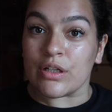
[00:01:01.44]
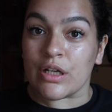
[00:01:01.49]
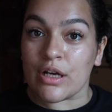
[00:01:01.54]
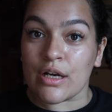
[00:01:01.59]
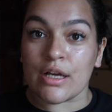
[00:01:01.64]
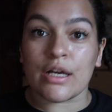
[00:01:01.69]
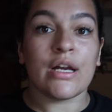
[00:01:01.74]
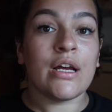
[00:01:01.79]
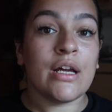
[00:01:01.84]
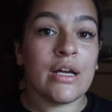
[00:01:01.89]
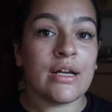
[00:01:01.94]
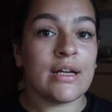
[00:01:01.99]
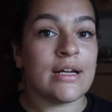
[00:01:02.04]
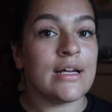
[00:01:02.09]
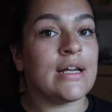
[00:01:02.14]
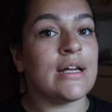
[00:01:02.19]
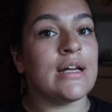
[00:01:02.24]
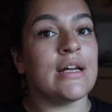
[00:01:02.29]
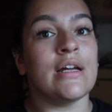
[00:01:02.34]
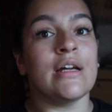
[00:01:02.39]
look
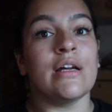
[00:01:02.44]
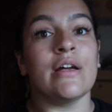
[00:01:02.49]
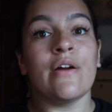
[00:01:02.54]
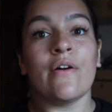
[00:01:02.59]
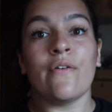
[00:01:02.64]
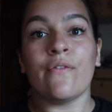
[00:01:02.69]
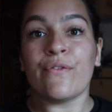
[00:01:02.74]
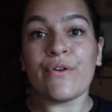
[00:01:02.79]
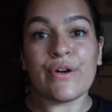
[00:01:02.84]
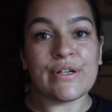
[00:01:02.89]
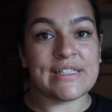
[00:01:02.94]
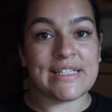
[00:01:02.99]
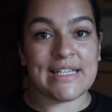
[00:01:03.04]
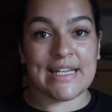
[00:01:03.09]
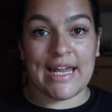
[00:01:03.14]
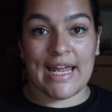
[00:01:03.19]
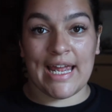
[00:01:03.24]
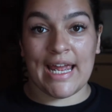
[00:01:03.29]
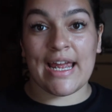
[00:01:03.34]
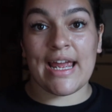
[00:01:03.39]
for
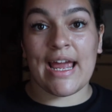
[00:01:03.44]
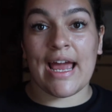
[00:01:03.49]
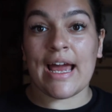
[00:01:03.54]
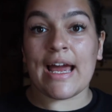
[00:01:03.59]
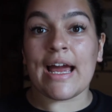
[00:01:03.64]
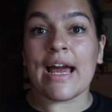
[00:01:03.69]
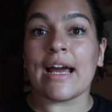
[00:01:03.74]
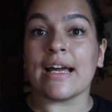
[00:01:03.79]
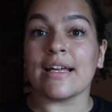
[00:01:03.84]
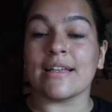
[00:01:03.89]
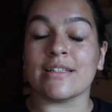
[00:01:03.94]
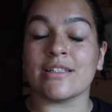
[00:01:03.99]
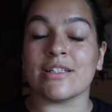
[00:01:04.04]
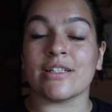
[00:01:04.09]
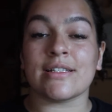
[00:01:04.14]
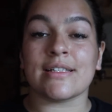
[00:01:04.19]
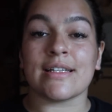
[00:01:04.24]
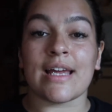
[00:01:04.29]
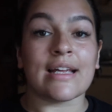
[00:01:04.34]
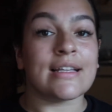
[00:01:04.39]
today and
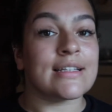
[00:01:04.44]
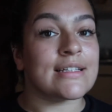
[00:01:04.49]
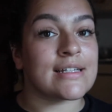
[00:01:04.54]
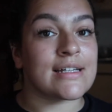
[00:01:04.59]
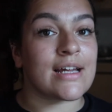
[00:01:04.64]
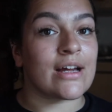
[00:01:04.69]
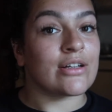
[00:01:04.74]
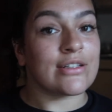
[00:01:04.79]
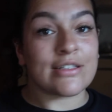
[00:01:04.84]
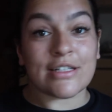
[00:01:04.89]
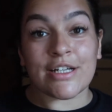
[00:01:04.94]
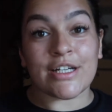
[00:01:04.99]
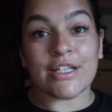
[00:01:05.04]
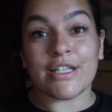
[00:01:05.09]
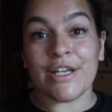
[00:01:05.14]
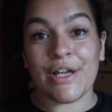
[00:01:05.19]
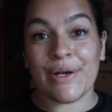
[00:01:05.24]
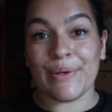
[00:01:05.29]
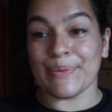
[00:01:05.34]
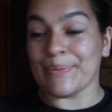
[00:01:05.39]
just end it on a good
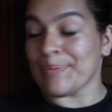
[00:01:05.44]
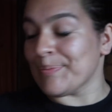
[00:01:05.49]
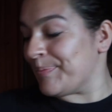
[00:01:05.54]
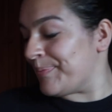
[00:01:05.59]
note.